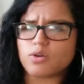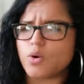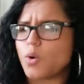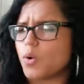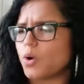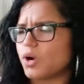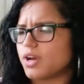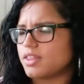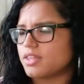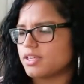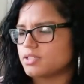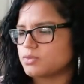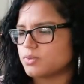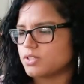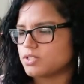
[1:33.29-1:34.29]
core, I think
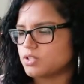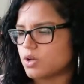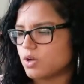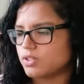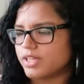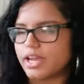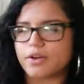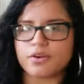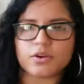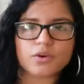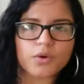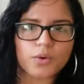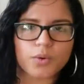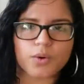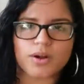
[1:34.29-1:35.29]
it's what it's called, aerial
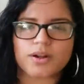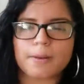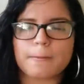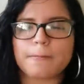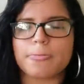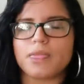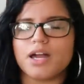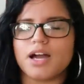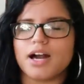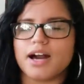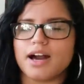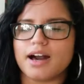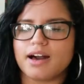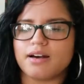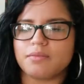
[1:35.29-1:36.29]
core,
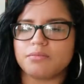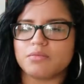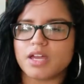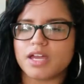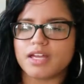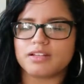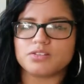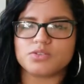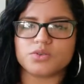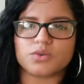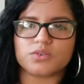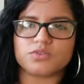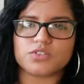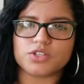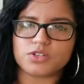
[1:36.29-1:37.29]
um, and sort
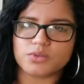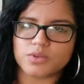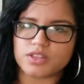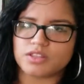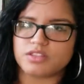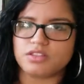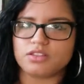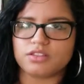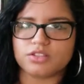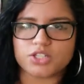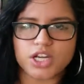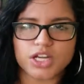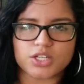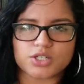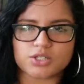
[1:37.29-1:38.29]
of deal with the, the
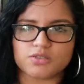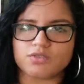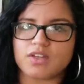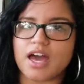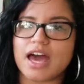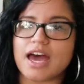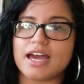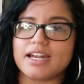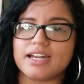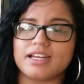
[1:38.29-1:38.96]
changes of that.